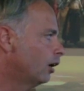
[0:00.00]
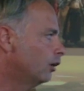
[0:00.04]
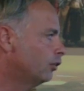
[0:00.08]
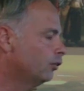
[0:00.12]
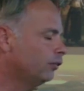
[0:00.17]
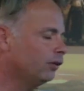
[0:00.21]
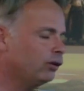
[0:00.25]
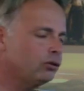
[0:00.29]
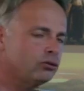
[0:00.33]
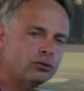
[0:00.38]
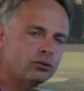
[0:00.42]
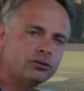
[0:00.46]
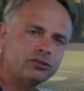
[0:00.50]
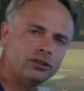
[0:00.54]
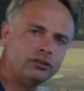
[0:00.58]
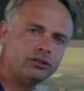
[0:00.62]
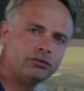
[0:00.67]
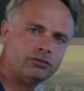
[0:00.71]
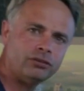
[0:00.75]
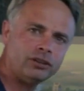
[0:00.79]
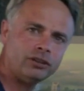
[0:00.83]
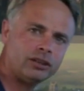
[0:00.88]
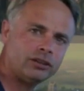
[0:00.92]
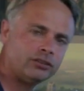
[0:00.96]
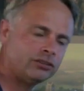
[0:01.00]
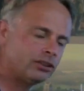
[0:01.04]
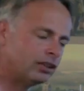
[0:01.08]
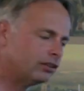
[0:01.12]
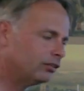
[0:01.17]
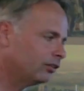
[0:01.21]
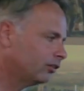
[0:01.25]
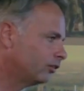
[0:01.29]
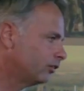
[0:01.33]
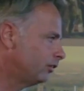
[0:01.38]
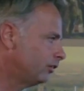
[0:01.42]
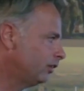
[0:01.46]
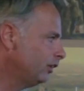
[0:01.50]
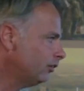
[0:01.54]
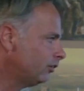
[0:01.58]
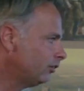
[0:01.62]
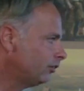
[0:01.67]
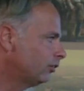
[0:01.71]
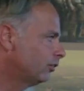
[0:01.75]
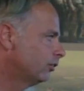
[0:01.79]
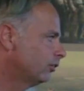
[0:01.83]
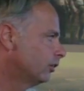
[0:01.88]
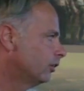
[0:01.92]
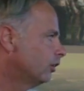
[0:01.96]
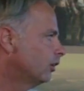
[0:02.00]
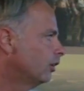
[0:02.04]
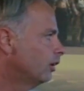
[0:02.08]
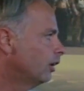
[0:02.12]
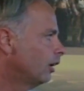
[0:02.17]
The very interesting thing is that this